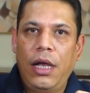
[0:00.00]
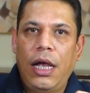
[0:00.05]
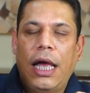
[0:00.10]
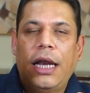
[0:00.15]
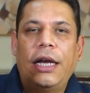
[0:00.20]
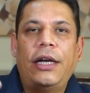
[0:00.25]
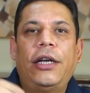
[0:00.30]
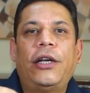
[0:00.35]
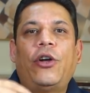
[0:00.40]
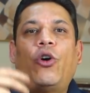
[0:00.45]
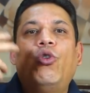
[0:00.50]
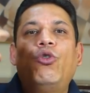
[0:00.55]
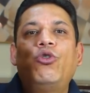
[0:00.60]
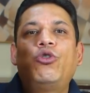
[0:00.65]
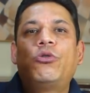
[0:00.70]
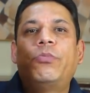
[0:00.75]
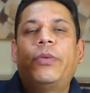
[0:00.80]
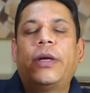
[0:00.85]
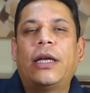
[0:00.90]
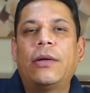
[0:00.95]
And it
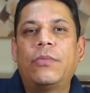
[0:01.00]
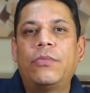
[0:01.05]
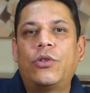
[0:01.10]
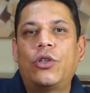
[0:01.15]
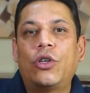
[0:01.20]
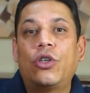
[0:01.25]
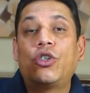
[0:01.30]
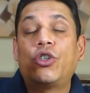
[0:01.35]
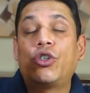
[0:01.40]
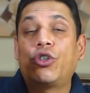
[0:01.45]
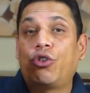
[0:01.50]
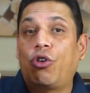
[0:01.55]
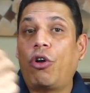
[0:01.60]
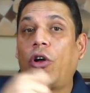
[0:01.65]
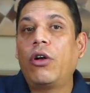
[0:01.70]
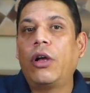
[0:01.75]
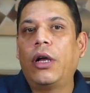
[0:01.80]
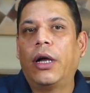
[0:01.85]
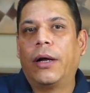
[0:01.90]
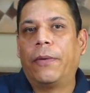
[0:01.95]
also becomes
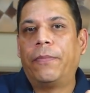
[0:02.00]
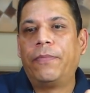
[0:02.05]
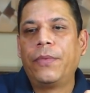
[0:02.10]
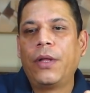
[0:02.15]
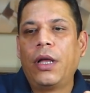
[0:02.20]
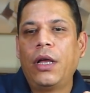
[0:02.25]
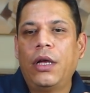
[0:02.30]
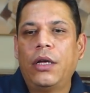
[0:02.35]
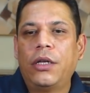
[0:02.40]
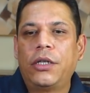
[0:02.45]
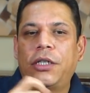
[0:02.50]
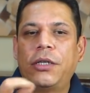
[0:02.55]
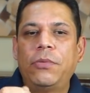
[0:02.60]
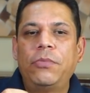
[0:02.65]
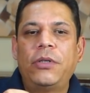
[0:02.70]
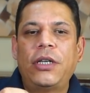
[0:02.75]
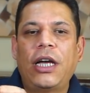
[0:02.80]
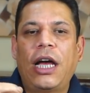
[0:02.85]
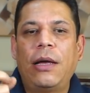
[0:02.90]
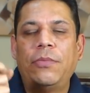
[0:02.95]
stronger.
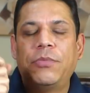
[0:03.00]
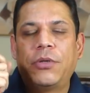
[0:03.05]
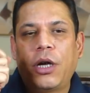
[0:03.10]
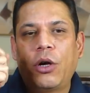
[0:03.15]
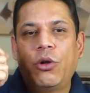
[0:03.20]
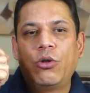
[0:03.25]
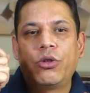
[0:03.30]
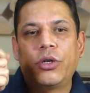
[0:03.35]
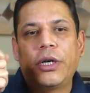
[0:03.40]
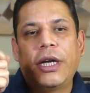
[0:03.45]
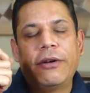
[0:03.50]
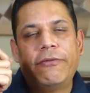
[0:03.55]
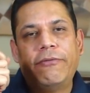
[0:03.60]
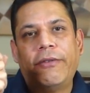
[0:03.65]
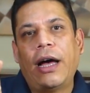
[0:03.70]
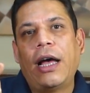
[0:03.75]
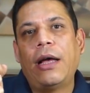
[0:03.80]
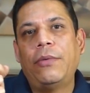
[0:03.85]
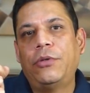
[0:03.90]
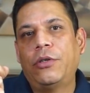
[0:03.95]
Sometimes I also get
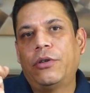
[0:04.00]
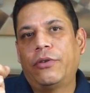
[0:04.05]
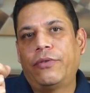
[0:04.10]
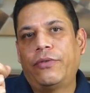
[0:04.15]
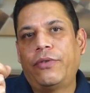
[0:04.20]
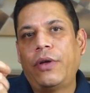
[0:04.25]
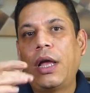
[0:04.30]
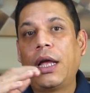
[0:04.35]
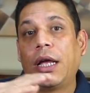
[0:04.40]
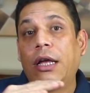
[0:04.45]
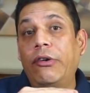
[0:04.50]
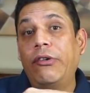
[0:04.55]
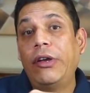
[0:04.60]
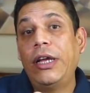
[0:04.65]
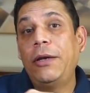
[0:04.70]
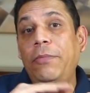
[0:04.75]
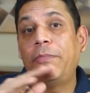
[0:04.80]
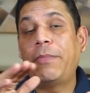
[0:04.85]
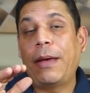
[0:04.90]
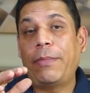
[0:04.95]
vibes of
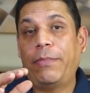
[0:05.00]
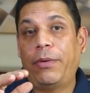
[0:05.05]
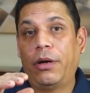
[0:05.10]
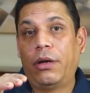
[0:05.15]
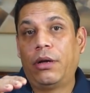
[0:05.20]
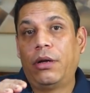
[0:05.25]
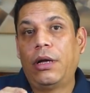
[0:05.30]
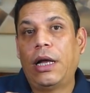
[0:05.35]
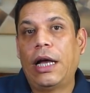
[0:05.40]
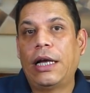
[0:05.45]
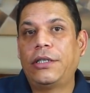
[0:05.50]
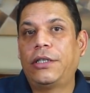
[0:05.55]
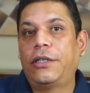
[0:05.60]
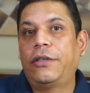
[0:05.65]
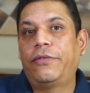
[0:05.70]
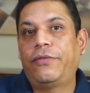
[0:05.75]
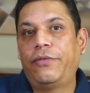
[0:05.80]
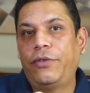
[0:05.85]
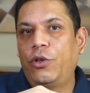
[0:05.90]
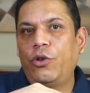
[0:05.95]
green pepper, as
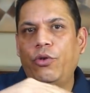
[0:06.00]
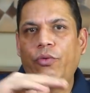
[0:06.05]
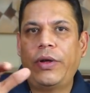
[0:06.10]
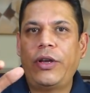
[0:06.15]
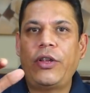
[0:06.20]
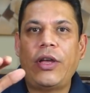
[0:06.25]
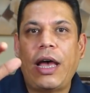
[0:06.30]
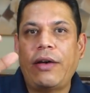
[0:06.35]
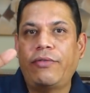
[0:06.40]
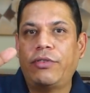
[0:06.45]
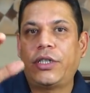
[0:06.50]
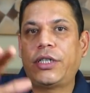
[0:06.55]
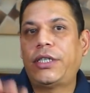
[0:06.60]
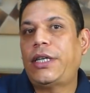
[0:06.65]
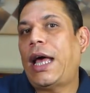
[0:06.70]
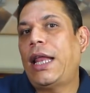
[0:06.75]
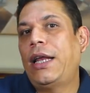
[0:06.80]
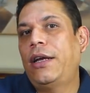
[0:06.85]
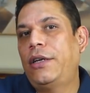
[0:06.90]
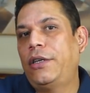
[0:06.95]
if, you know, when you have a
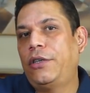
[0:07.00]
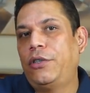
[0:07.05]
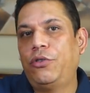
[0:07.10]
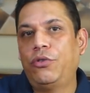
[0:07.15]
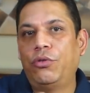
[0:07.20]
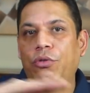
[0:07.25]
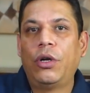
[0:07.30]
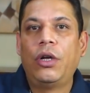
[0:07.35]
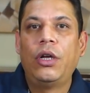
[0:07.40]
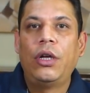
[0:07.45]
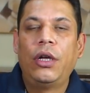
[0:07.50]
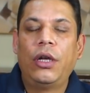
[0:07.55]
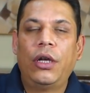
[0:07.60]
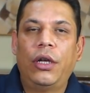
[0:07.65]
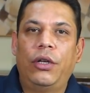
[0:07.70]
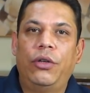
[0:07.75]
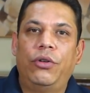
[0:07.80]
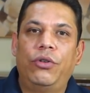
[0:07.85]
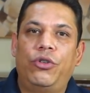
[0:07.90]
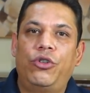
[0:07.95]
salad in you
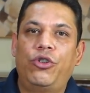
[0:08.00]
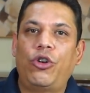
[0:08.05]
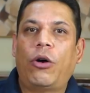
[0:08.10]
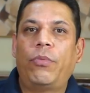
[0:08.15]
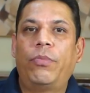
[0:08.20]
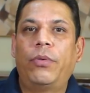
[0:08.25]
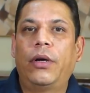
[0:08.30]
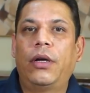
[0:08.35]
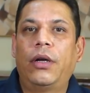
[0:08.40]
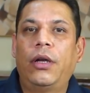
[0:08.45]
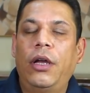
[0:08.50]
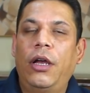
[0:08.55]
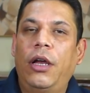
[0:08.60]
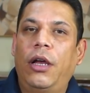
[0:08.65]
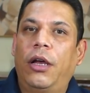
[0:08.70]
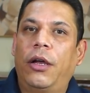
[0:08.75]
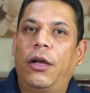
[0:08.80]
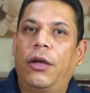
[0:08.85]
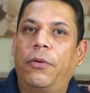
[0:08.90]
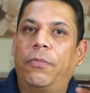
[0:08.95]
you chop a,
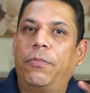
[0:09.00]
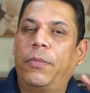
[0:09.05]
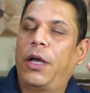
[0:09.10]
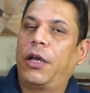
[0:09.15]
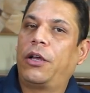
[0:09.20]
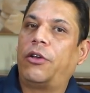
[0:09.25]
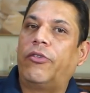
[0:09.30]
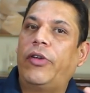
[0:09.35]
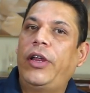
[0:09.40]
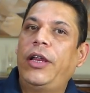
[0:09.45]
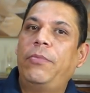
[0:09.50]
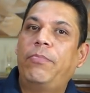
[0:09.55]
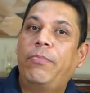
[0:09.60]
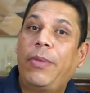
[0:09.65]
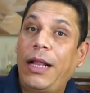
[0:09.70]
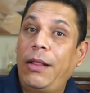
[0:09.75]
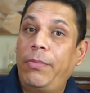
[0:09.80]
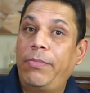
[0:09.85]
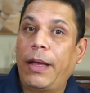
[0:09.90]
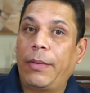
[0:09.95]
a, a green
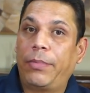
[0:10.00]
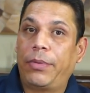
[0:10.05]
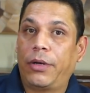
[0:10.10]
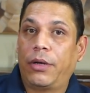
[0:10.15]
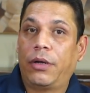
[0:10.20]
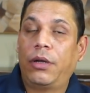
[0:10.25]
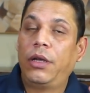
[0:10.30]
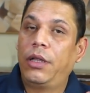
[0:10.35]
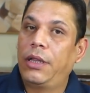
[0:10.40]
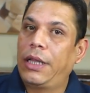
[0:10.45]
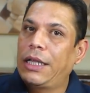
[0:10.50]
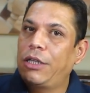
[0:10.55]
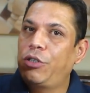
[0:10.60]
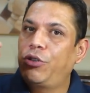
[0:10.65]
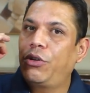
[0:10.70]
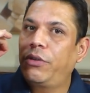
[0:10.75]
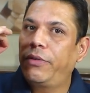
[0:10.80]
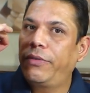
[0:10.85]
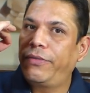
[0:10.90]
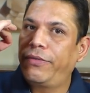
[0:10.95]
bell pepper, that
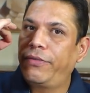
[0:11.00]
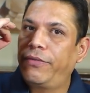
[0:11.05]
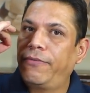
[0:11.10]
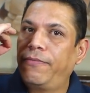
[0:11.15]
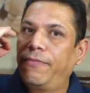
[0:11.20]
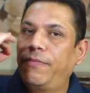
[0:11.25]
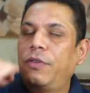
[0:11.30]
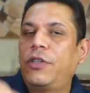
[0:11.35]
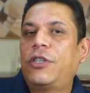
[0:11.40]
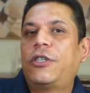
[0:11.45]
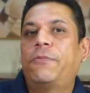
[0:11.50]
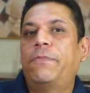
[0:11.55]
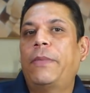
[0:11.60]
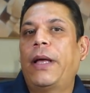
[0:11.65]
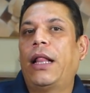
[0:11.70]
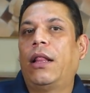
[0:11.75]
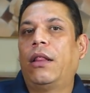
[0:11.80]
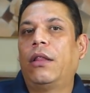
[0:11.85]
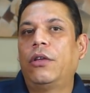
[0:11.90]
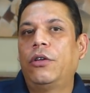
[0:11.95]
sort of
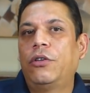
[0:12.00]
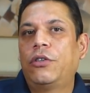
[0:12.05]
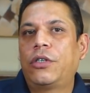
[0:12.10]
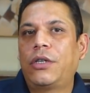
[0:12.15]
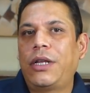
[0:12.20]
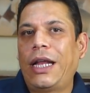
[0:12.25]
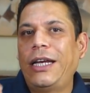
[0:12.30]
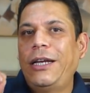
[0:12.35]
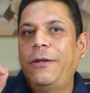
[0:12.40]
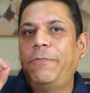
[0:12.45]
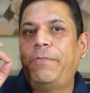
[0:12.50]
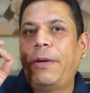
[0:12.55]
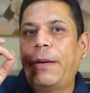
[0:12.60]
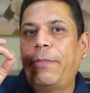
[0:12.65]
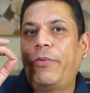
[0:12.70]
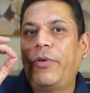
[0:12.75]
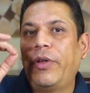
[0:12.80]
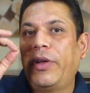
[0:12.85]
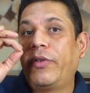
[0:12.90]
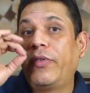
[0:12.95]
smell, you know, slightly
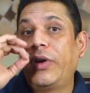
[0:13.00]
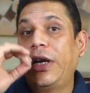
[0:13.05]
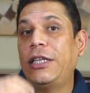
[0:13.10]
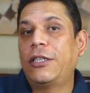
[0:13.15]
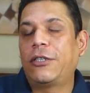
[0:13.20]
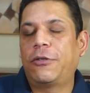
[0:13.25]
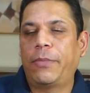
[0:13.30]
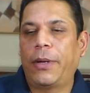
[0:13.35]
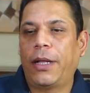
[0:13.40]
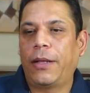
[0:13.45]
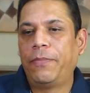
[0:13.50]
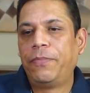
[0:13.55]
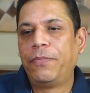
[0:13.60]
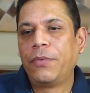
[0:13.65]
peppery green smell.